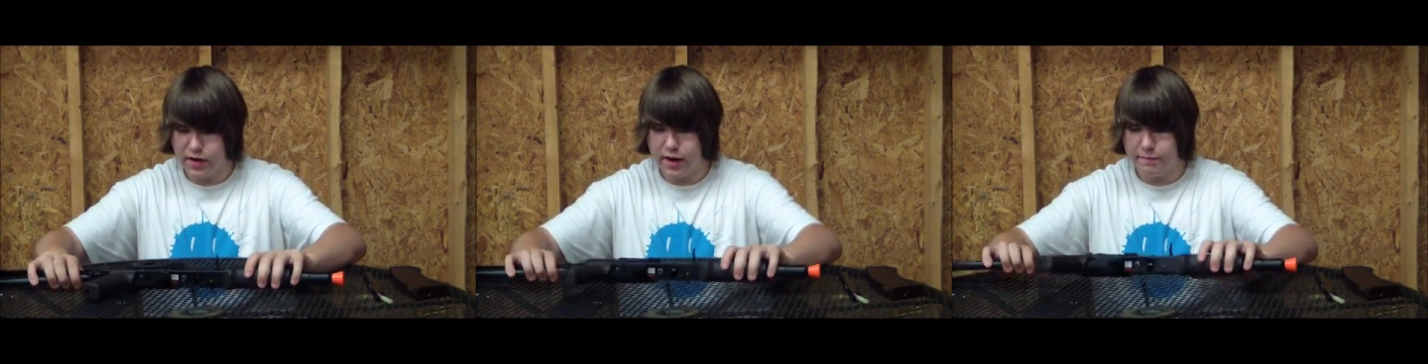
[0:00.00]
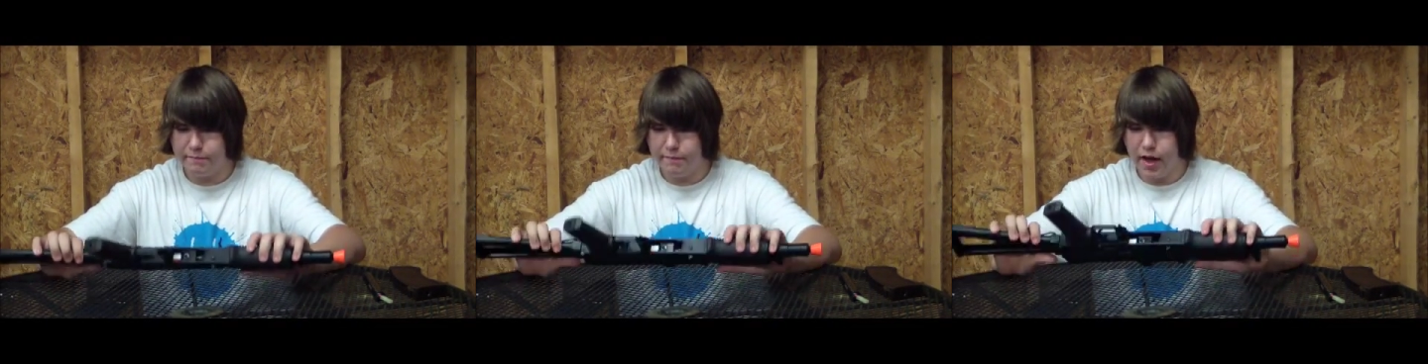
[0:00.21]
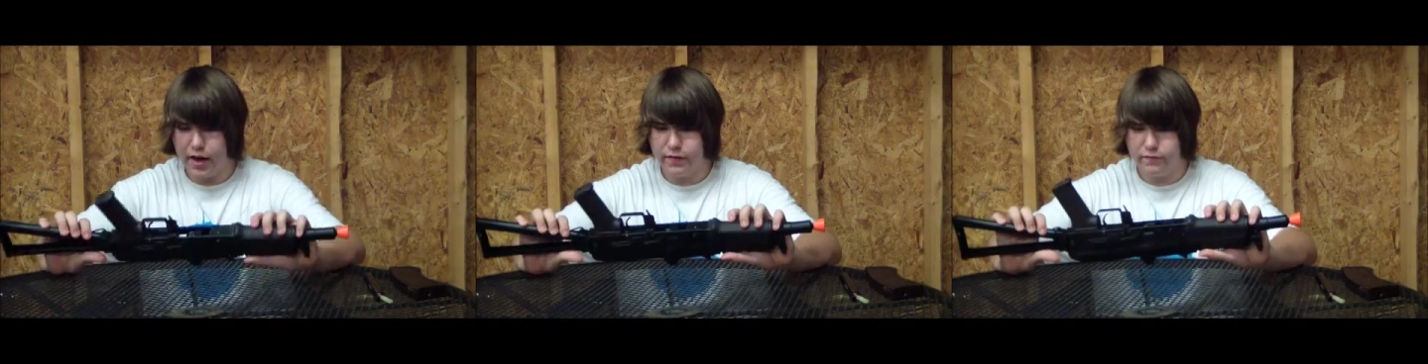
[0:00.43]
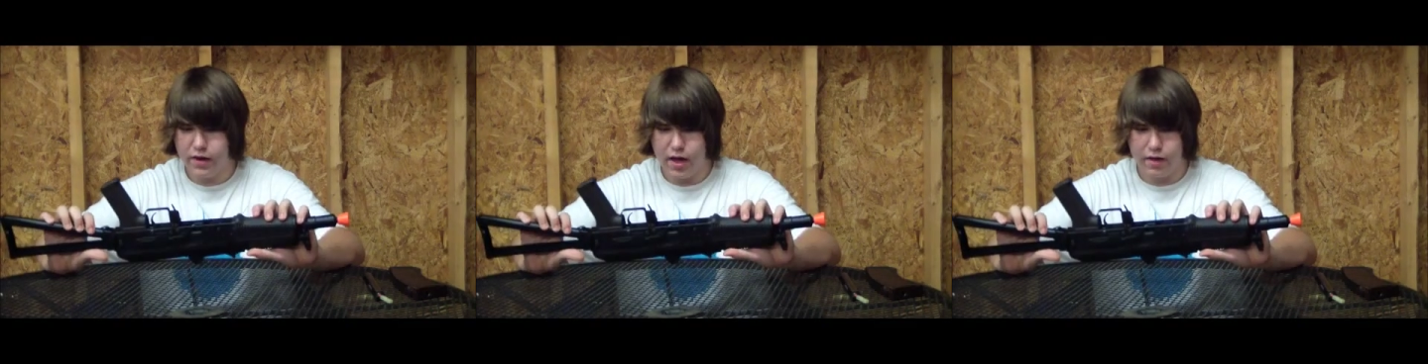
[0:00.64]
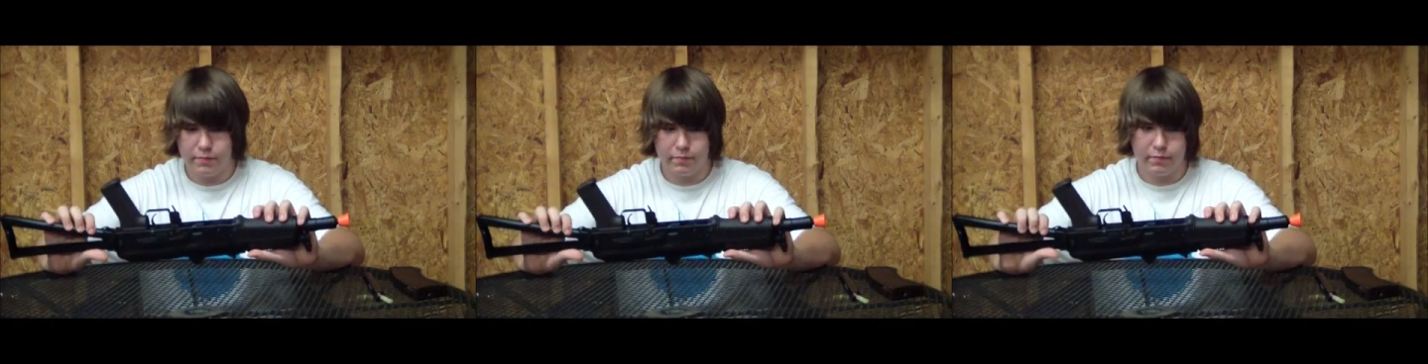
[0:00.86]
that I might have
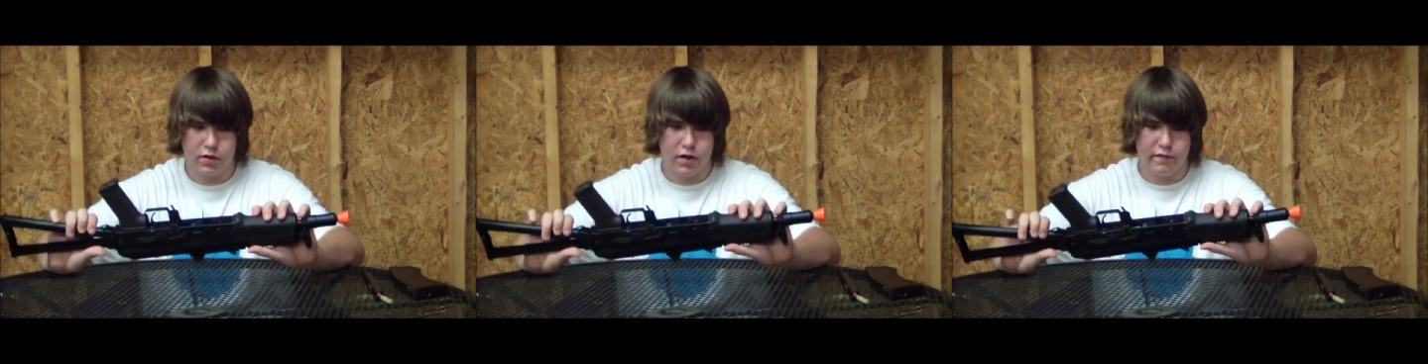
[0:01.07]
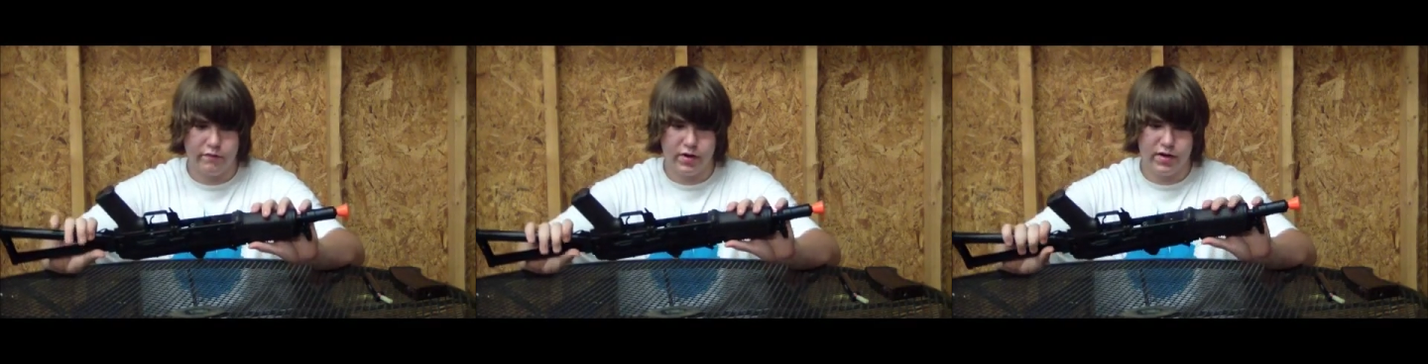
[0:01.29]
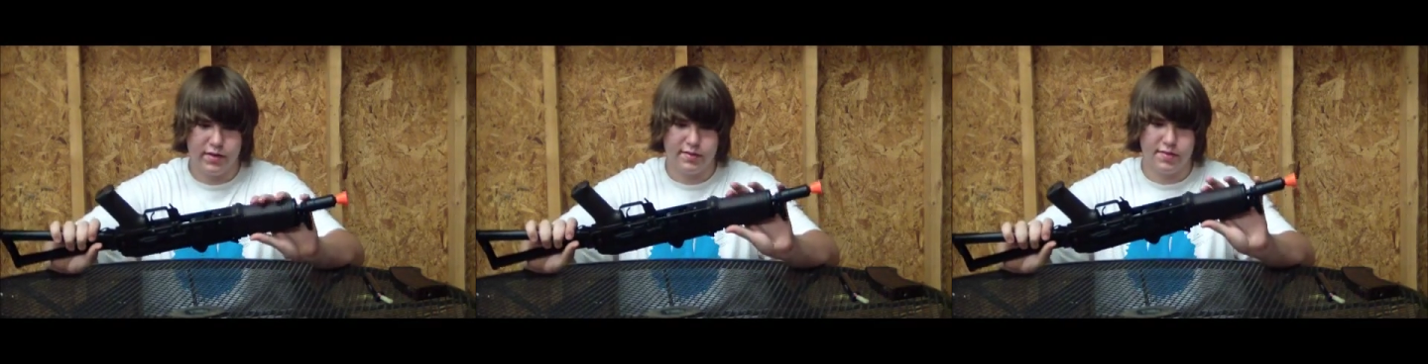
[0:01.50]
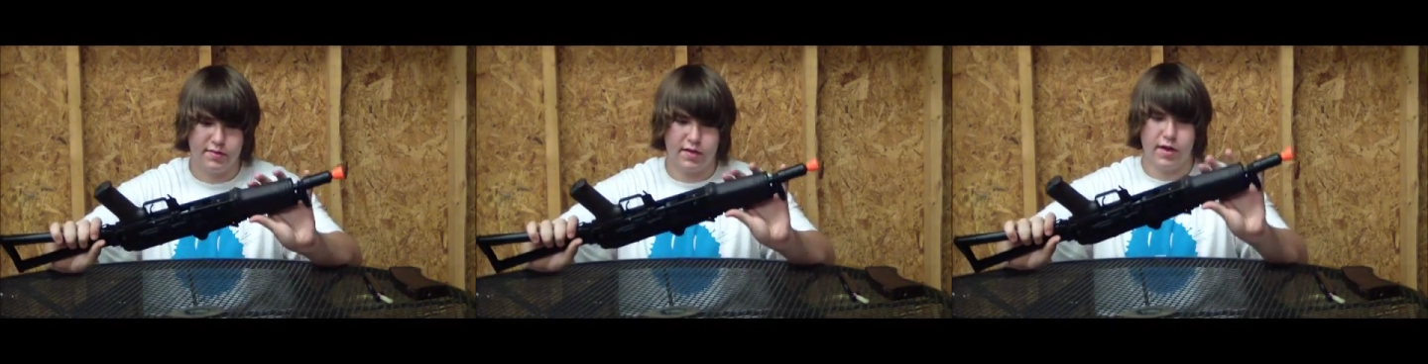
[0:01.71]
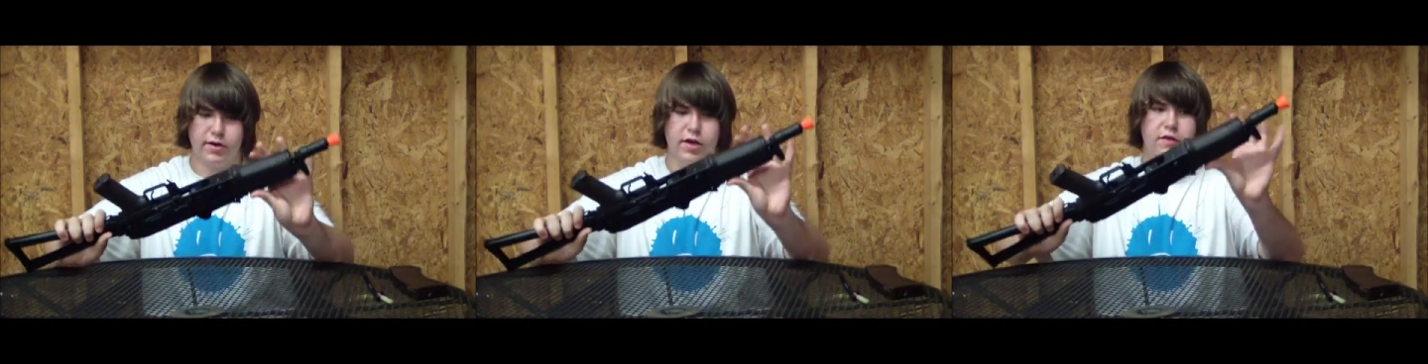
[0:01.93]
not covered is this
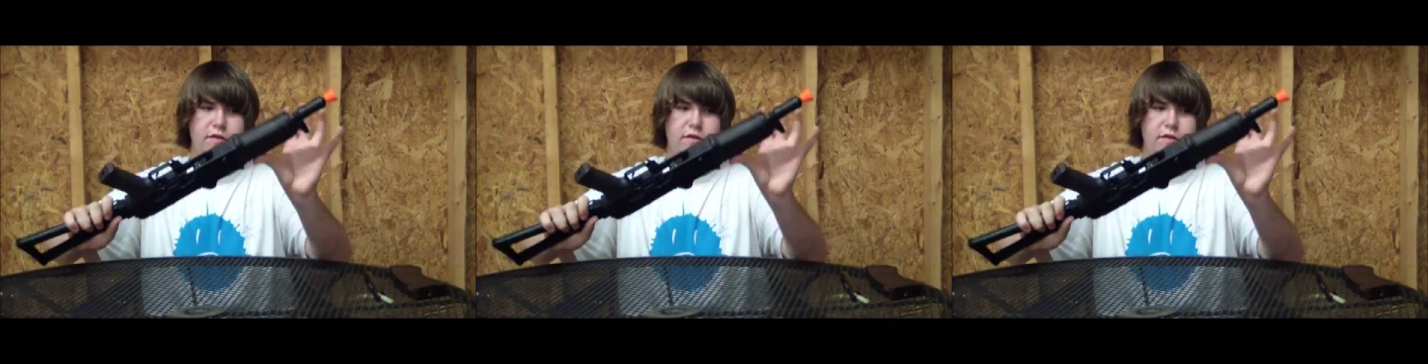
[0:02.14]
gun